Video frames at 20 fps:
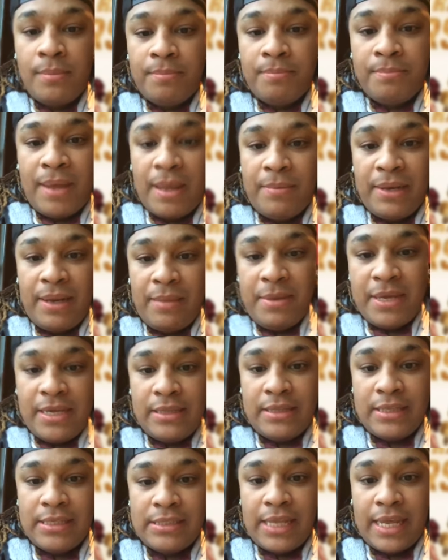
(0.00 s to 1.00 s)
Baby, let me eat
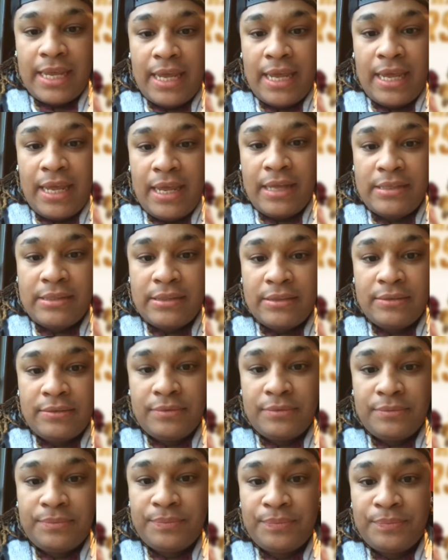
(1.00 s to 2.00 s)
these eggs.
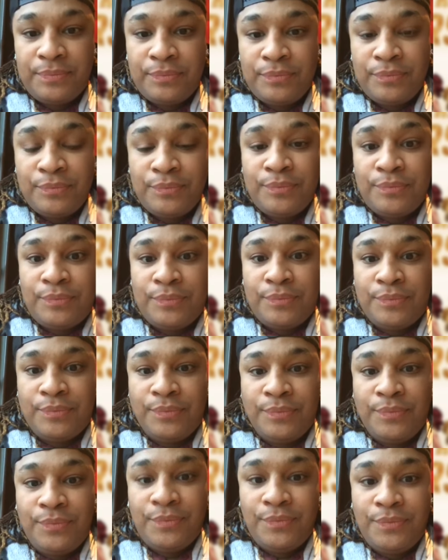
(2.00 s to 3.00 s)

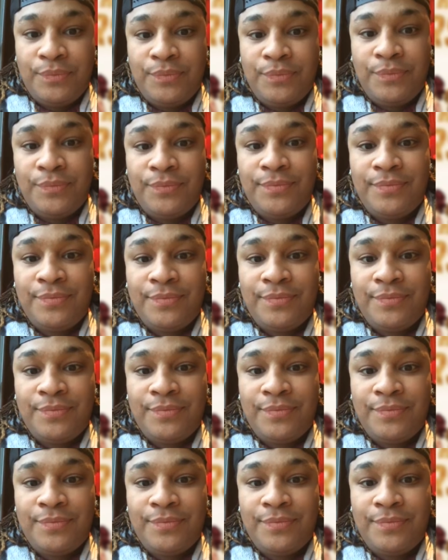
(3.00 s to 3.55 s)
Mmm.